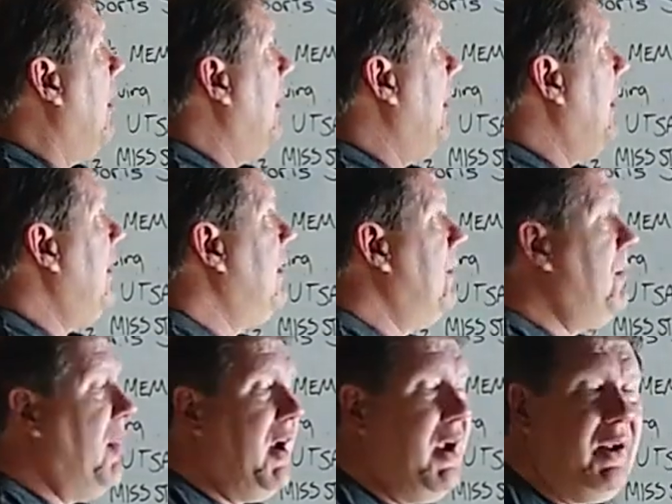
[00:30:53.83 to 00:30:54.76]
I like the
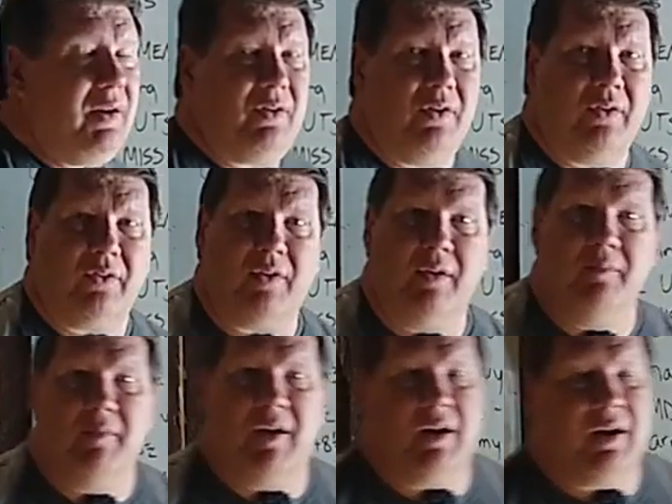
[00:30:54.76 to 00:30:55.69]
Packers.
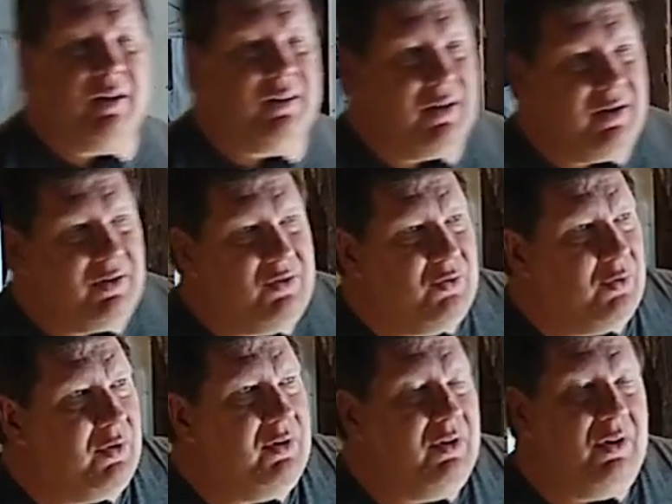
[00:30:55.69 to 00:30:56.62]
I mean, I think
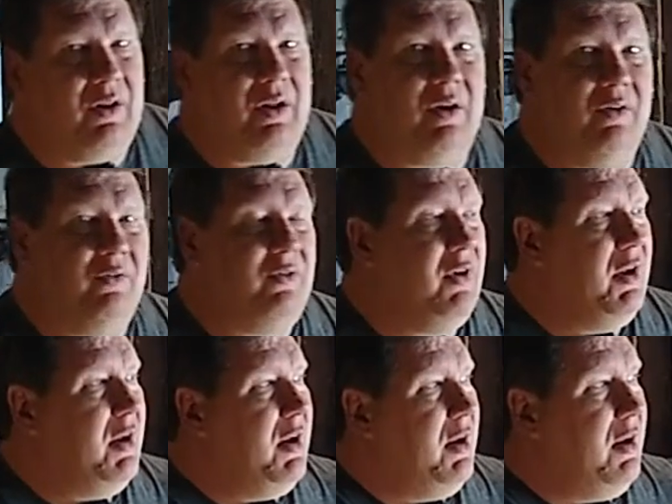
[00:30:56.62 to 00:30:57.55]
Jordan Love
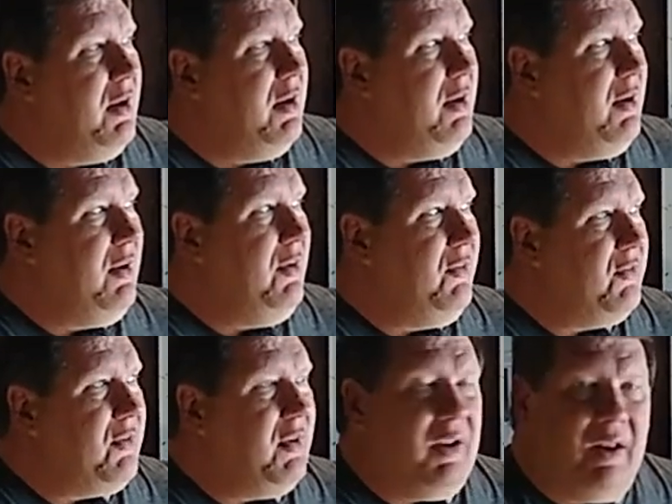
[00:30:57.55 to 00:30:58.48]

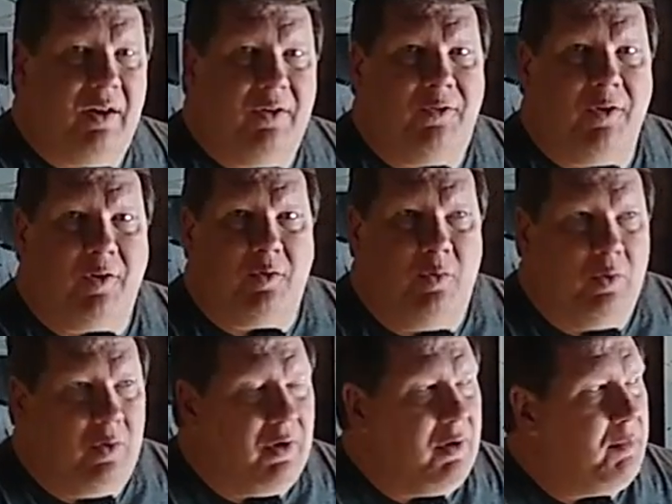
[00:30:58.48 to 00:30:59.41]
is an NFL
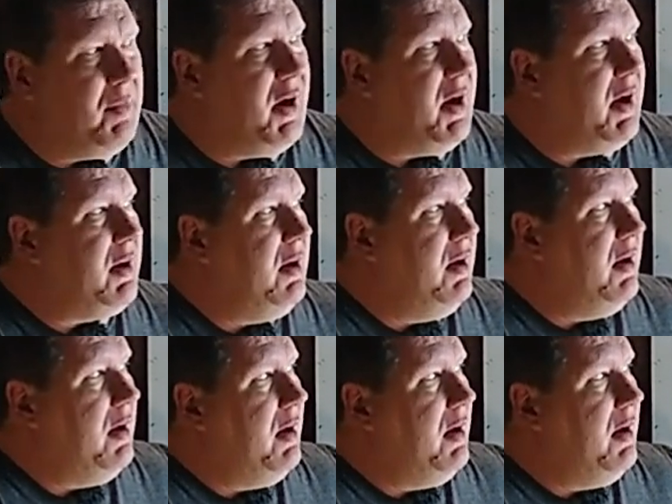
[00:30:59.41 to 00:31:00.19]
quarterback.